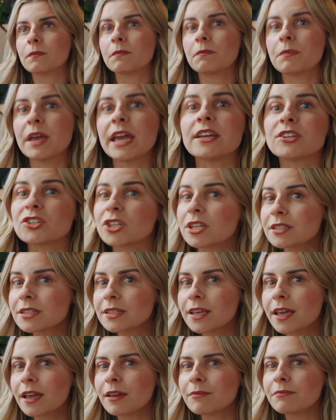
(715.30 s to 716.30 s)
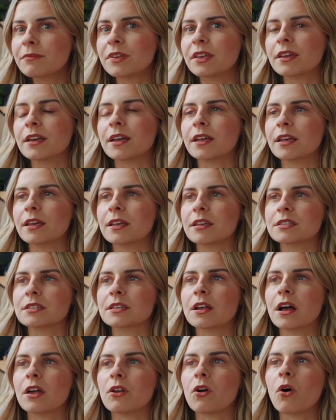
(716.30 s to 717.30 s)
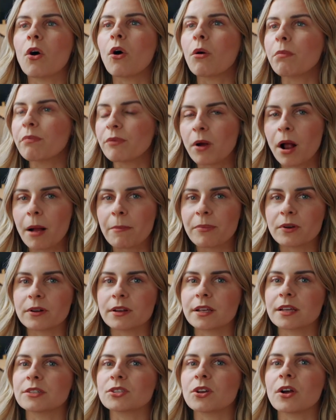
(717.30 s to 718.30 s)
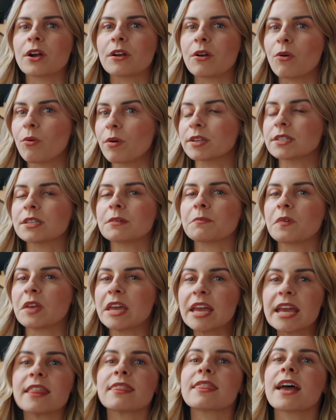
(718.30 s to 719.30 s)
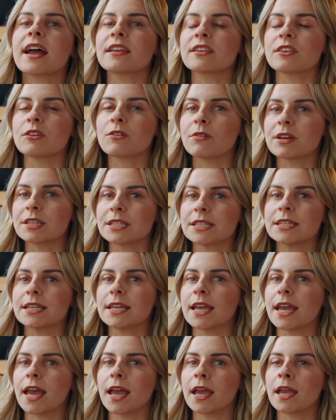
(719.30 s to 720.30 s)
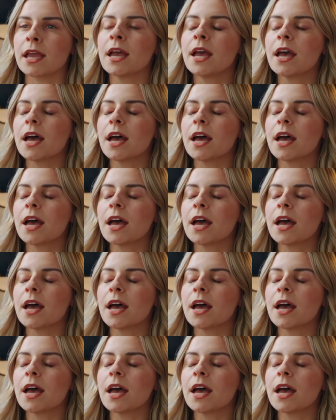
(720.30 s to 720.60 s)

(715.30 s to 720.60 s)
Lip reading: patience game because not all properties are going to hit that USDA